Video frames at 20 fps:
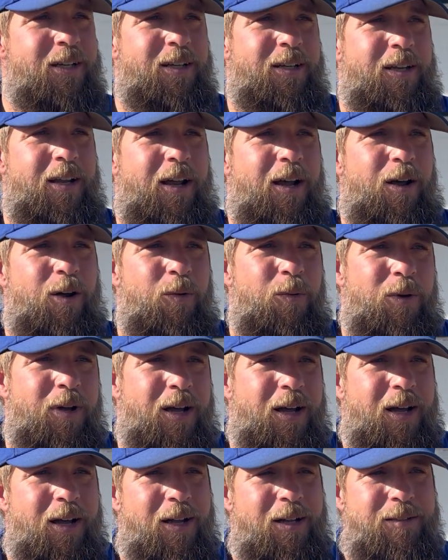You
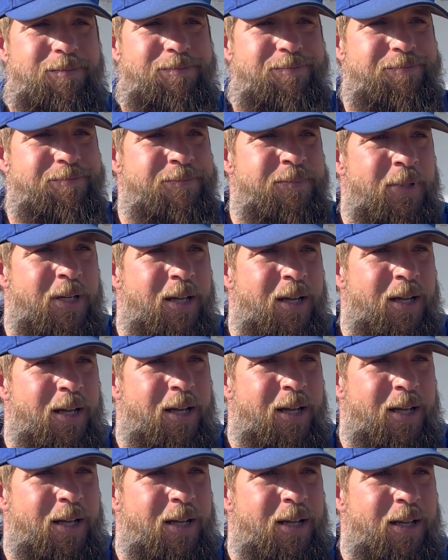know,
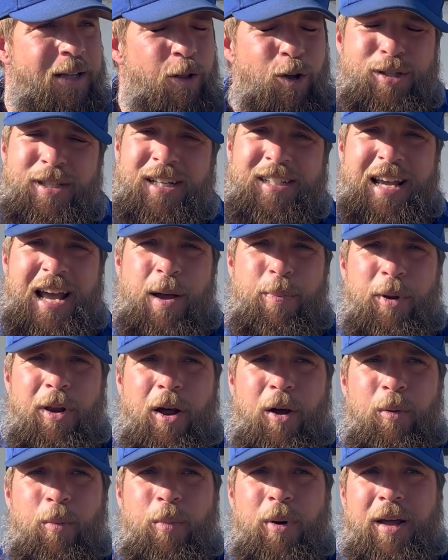those things happen
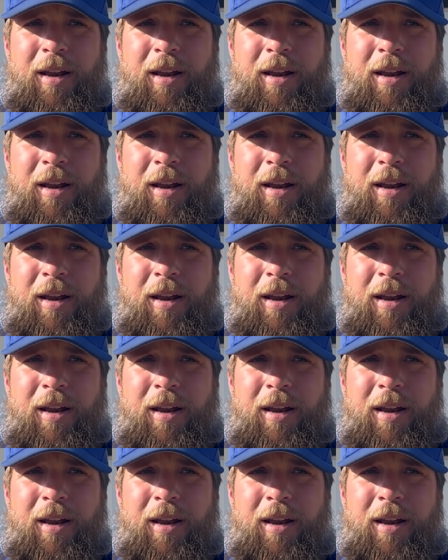though.